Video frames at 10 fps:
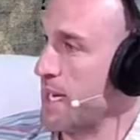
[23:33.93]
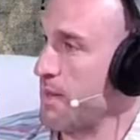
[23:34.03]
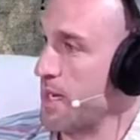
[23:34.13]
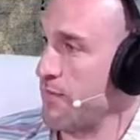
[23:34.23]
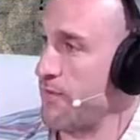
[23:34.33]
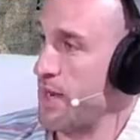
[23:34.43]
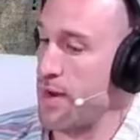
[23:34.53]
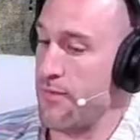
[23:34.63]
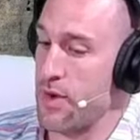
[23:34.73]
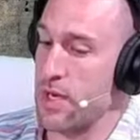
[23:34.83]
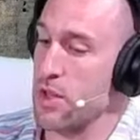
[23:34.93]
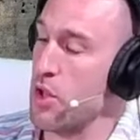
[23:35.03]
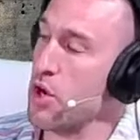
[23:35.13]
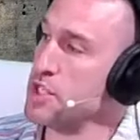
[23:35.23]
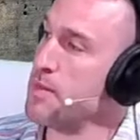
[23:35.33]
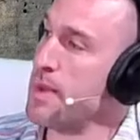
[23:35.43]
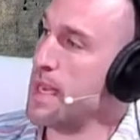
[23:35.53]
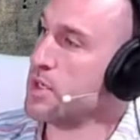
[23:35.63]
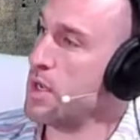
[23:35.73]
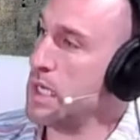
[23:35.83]
can make a very, very large
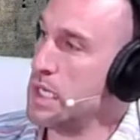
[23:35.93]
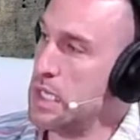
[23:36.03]
impact on.